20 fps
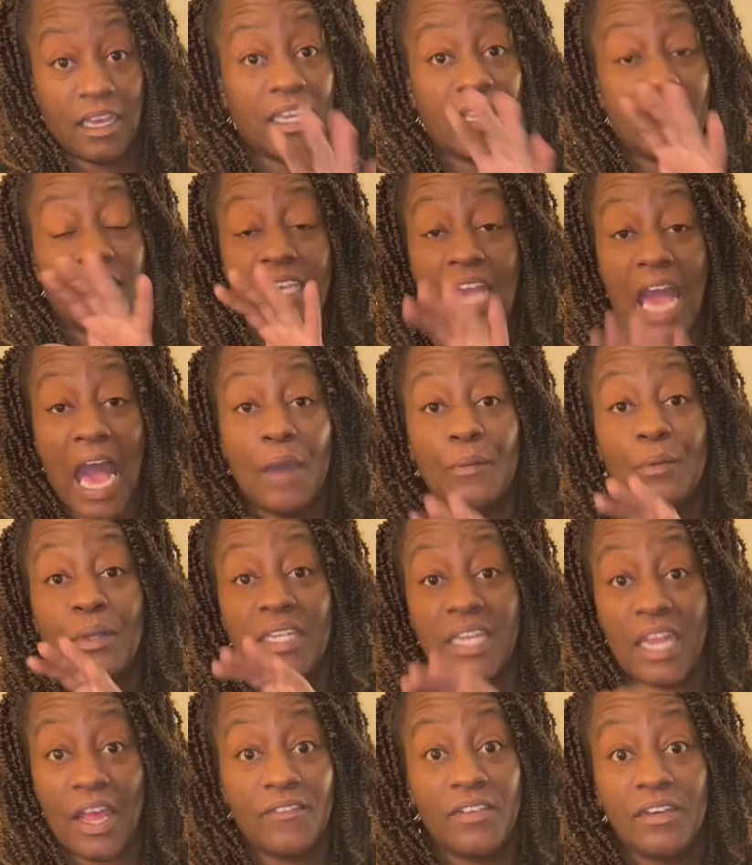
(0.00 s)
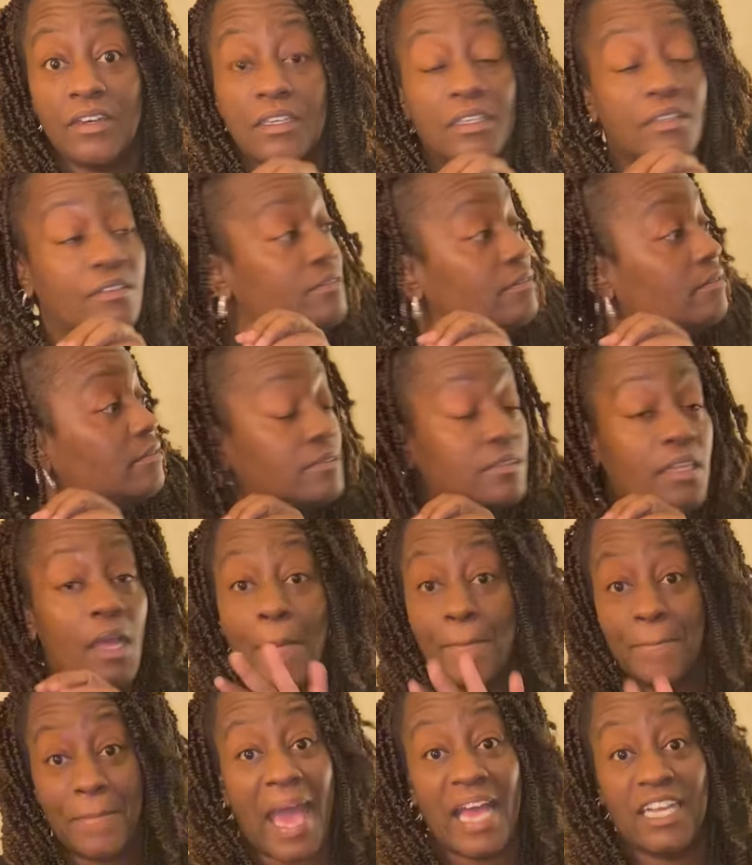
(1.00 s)
y'all would have never
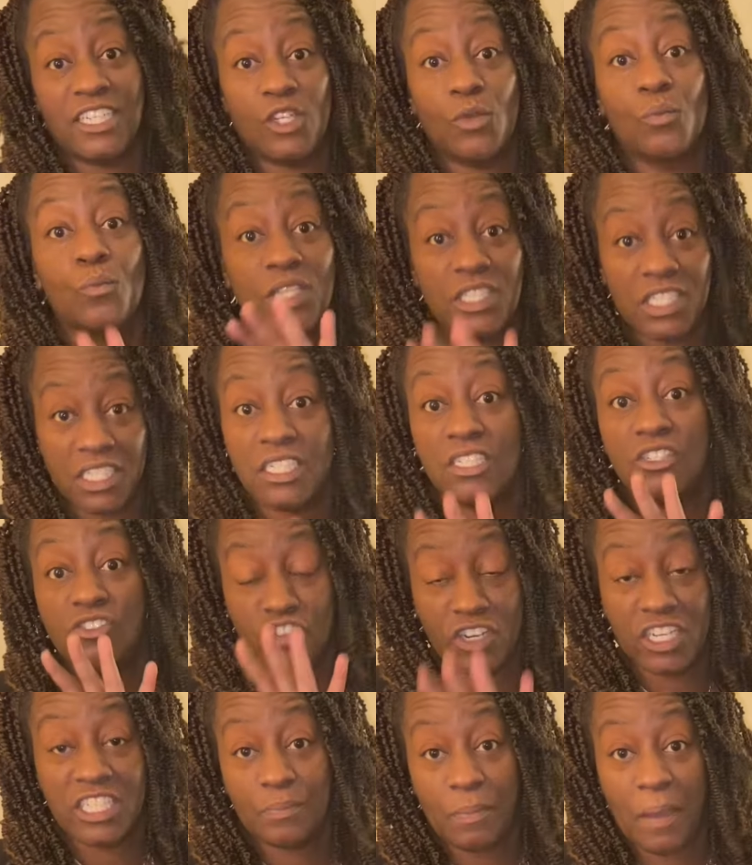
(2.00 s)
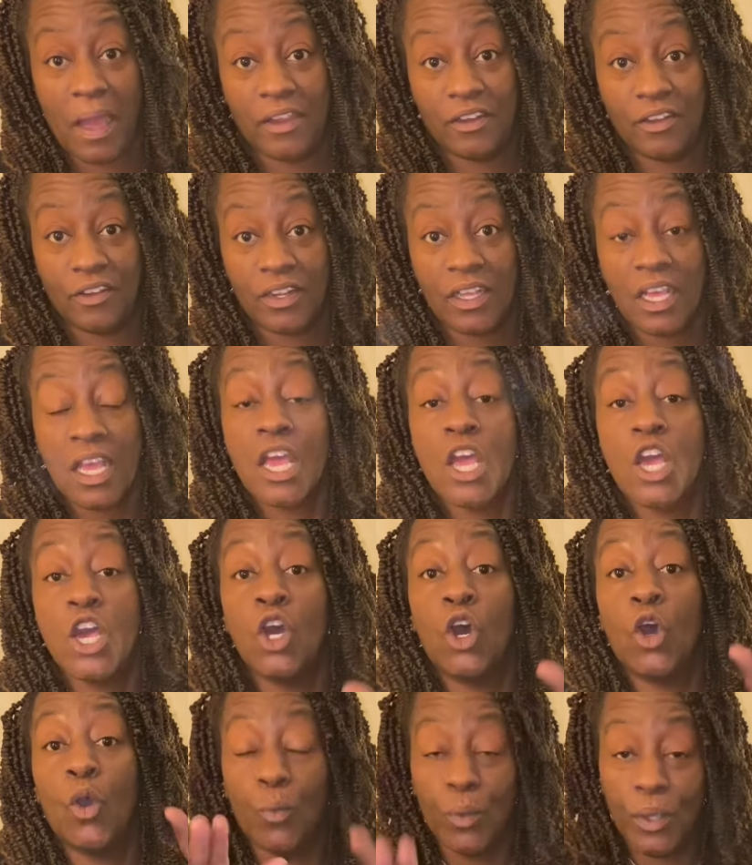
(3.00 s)
imagined what just transpired.
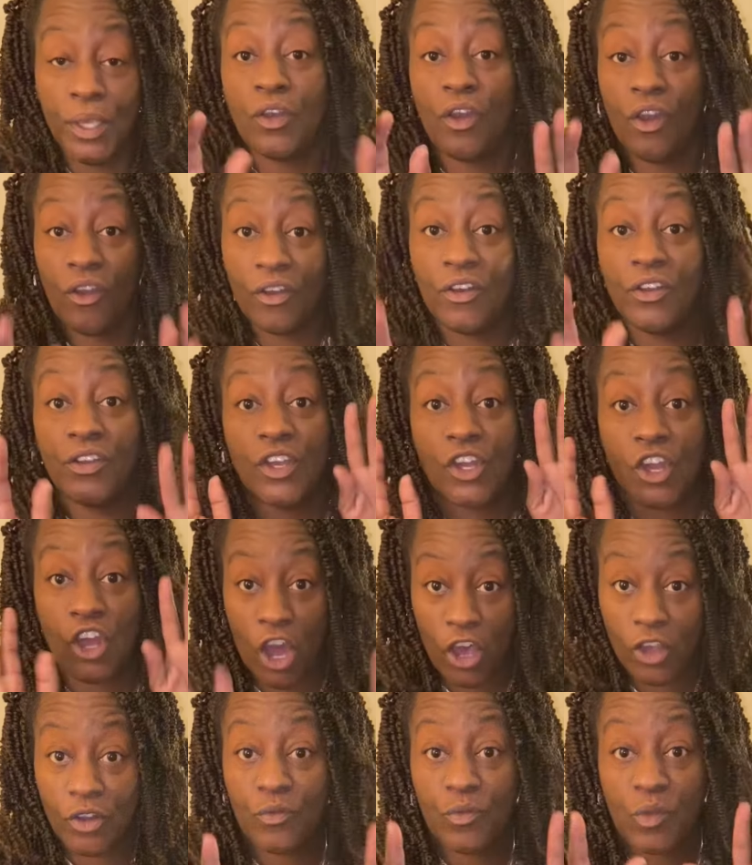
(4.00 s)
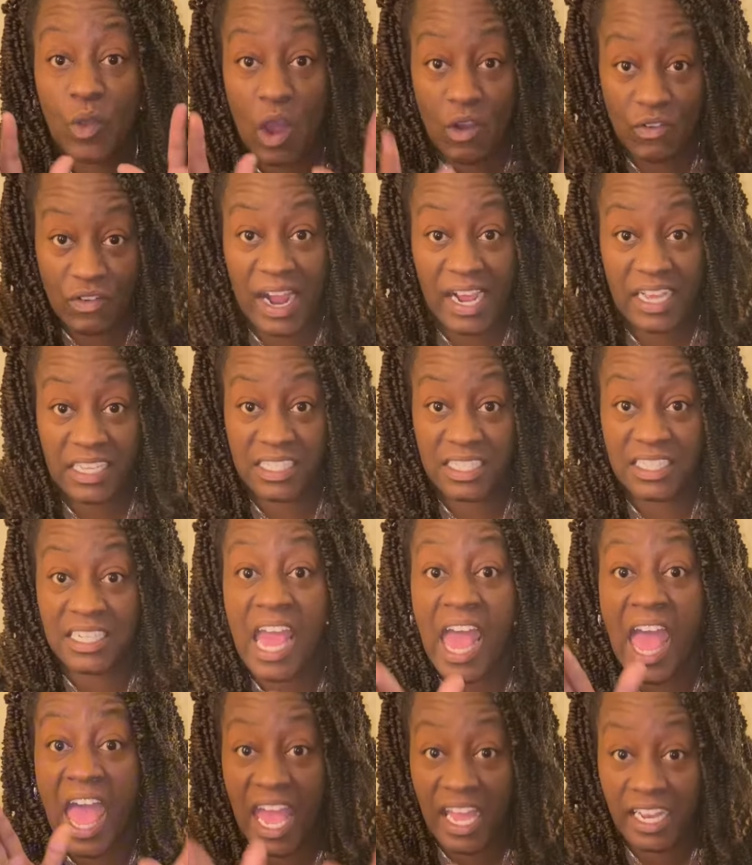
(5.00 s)
We are on the carnival horizon,
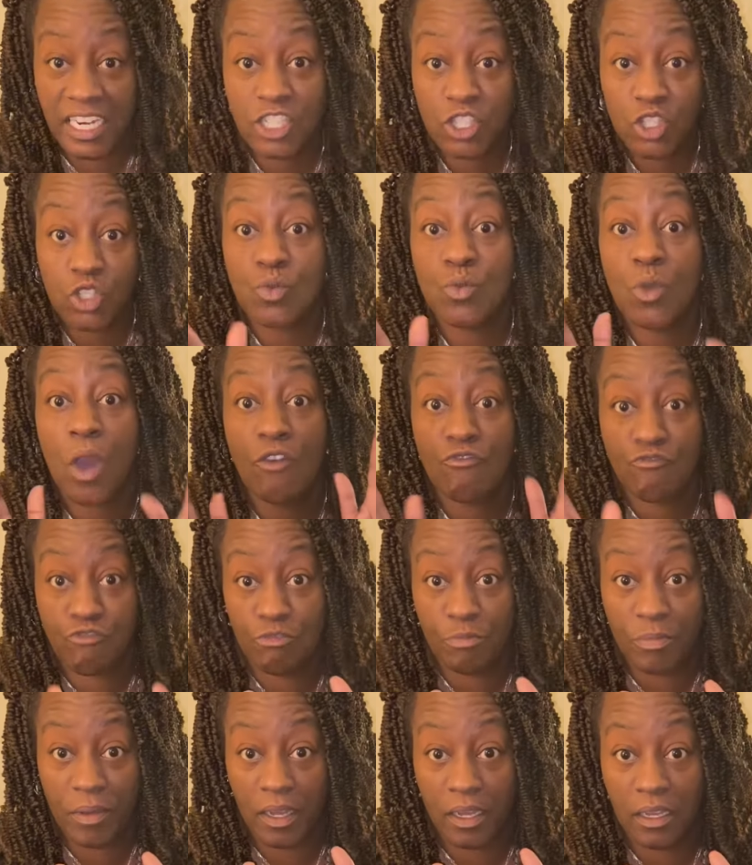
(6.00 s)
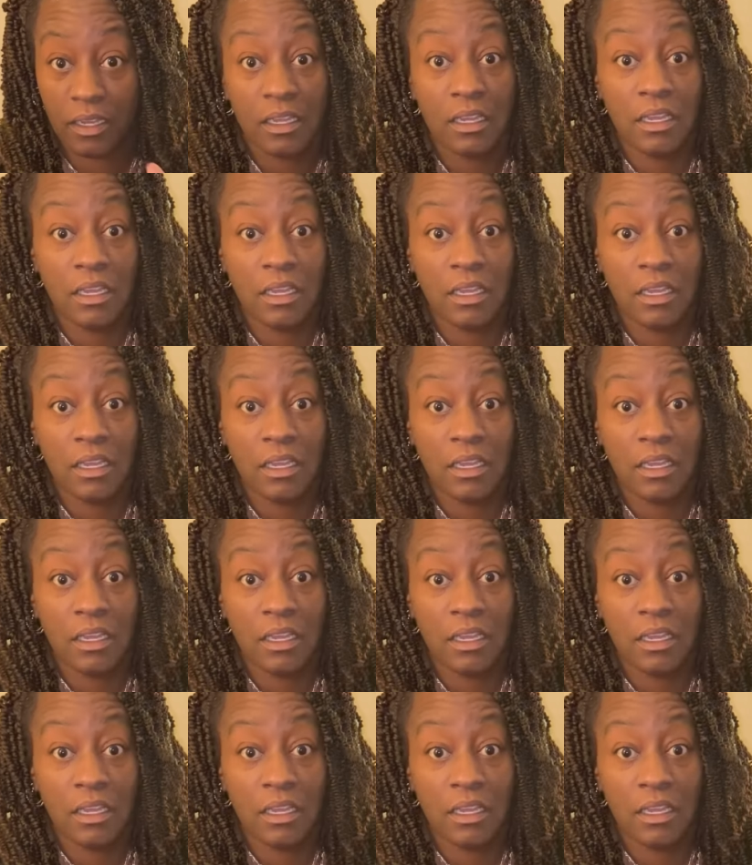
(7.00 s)
heading to Aruba.